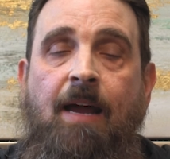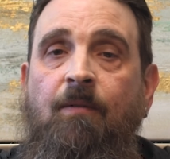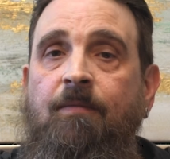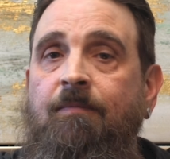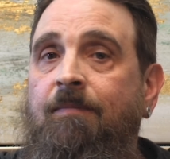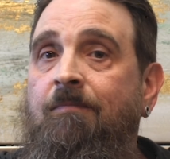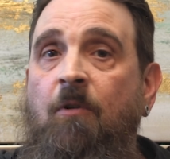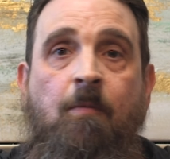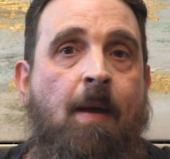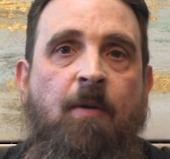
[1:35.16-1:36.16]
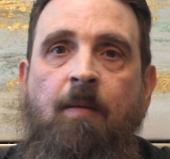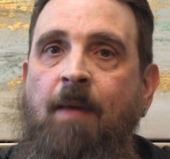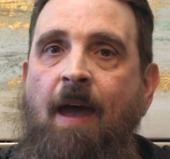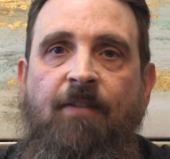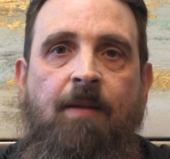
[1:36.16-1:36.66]
I don't remember him
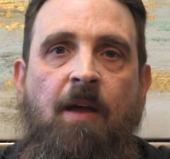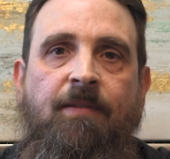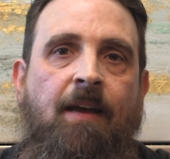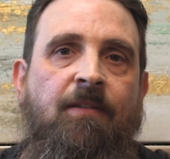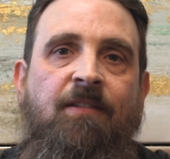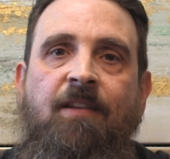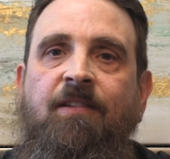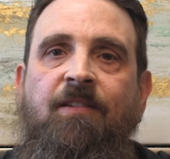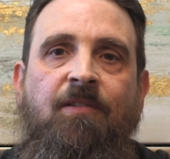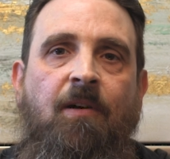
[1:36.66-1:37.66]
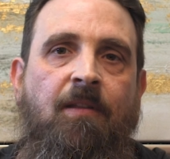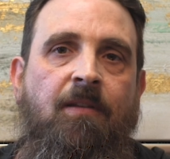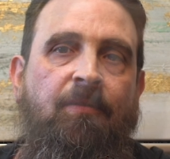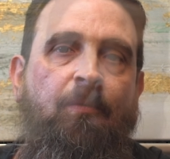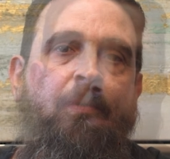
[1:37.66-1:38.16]
having a meltdown since he started
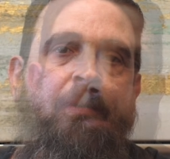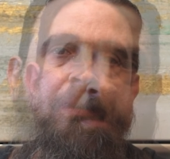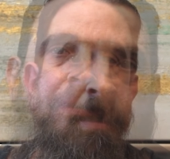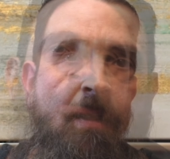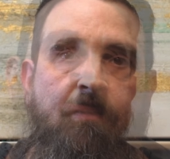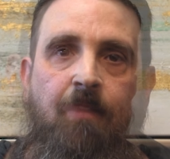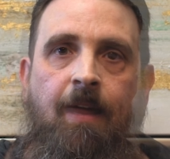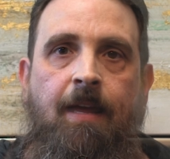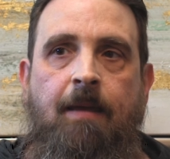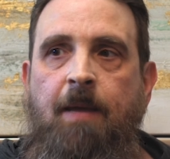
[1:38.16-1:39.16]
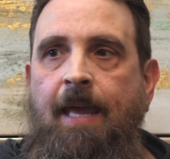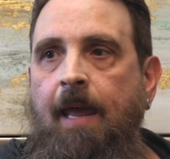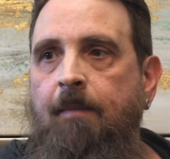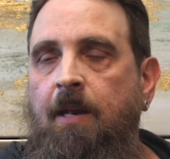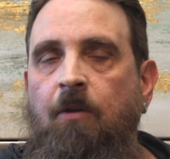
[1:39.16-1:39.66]
the school. It's like he became a